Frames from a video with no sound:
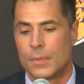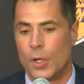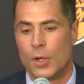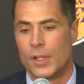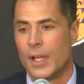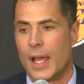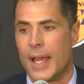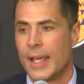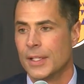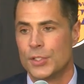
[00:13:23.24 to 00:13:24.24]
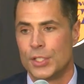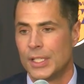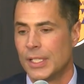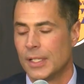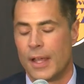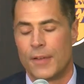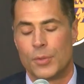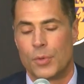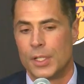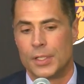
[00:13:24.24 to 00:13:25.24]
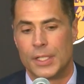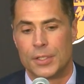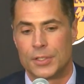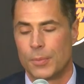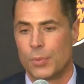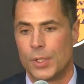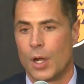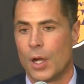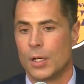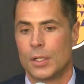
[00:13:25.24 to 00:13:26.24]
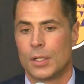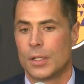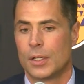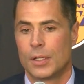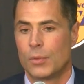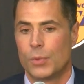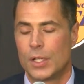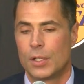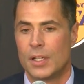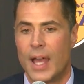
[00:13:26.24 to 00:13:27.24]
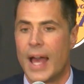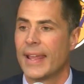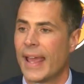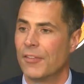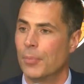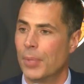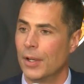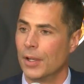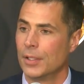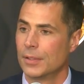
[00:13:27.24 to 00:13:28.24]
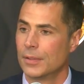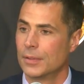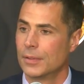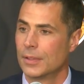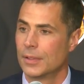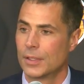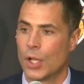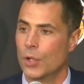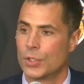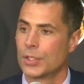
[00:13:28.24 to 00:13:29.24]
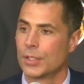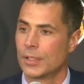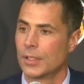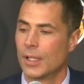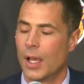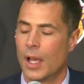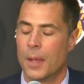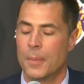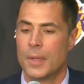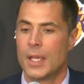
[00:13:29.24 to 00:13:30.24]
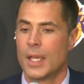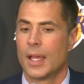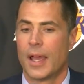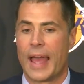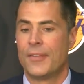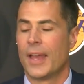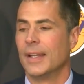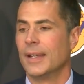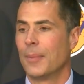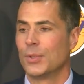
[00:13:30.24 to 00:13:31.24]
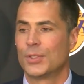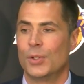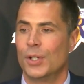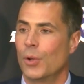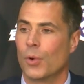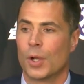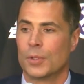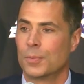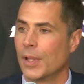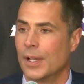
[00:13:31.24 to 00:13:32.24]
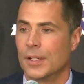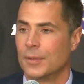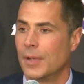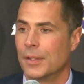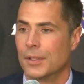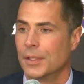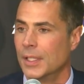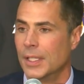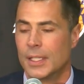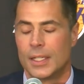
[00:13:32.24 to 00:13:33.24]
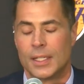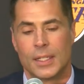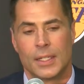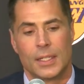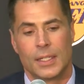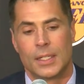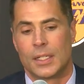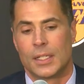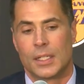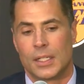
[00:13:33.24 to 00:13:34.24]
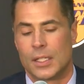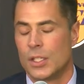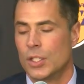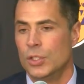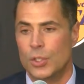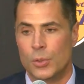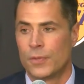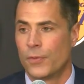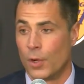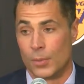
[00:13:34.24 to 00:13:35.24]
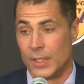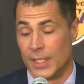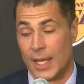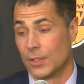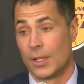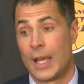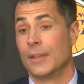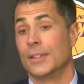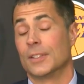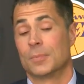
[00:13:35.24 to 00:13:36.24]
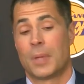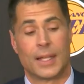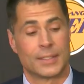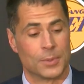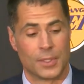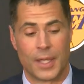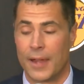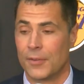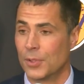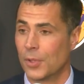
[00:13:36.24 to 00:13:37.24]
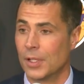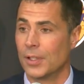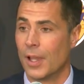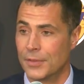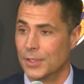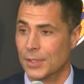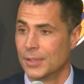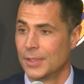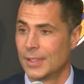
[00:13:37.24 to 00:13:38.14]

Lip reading: Irvin and I and Jeannie and everyone in leadership, we could not have a better coach. I've had an opportunity to work with players around the league uniformly, and I don't know how this is possible. Everyone loves you.